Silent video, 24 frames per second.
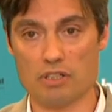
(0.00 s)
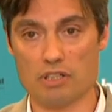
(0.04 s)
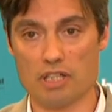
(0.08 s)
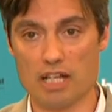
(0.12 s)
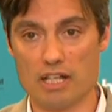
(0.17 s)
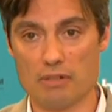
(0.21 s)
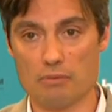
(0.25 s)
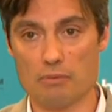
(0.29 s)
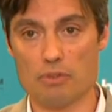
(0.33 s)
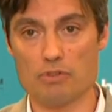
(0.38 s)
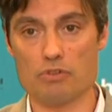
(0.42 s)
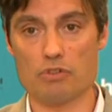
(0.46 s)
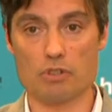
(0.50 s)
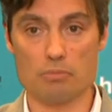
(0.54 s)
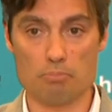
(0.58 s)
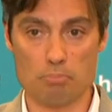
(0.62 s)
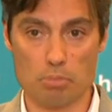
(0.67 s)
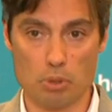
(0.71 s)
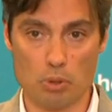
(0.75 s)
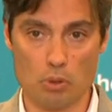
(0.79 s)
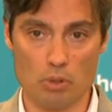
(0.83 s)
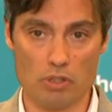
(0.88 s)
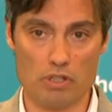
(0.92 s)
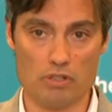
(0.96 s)
And that was an
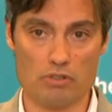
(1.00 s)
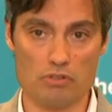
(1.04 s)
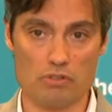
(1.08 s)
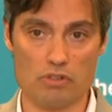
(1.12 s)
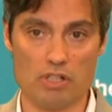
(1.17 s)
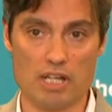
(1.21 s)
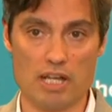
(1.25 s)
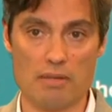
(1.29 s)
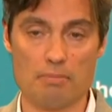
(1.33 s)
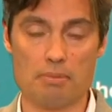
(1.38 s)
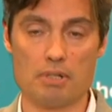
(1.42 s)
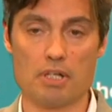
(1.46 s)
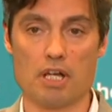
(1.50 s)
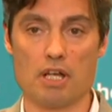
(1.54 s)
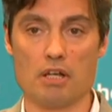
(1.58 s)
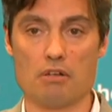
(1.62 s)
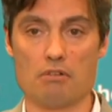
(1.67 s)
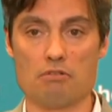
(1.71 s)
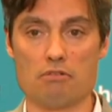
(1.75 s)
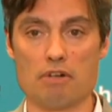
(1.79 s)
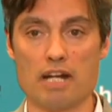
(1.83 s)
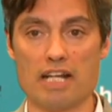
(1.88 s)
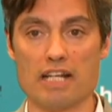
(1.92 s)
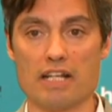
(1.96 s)
important step
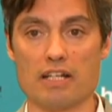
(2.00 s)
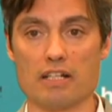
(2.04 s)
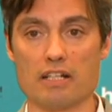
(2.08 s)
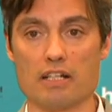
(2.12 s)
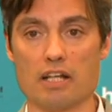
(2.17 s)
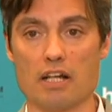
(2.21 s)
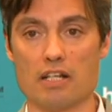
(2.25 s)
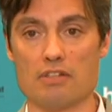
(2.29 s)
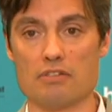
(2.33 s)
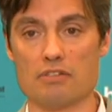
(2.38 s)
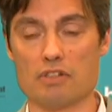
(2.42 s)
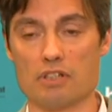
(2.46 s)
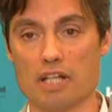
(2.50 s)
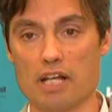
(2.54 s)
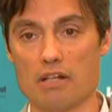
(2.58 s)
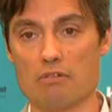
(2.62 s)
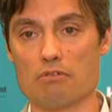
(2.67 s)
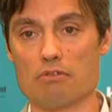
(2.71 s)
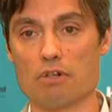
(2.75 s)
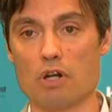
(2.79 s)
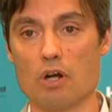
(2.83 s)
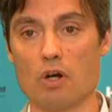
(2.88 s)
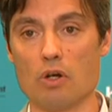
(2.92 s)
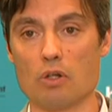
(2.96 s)
recognizing
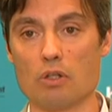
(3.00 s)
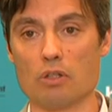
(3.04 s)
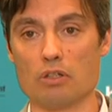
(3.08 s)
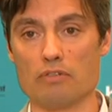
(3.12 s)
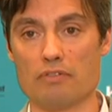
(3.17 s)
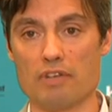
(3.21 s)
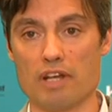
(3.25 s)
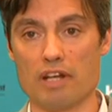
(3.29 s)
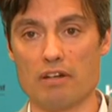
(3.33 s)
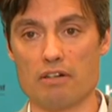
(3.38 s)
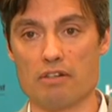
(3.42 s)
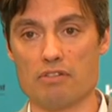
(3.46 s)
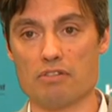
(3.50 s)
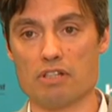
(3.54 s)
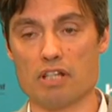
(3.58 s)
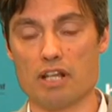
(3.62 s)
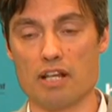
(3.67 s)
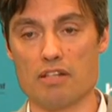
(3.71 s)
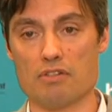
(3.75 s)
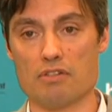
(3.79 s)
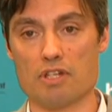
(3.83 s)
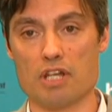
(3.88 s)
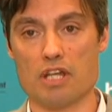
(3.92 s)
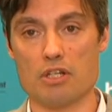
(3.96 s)
that role of
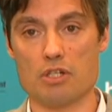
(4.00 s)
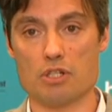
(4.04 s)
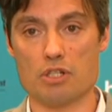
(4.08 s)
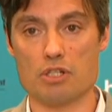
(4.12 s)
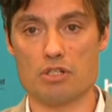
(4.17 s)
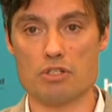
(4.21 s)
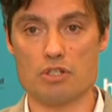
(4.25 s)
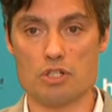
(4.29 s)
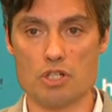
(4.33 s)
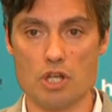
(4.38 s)
aerosolization.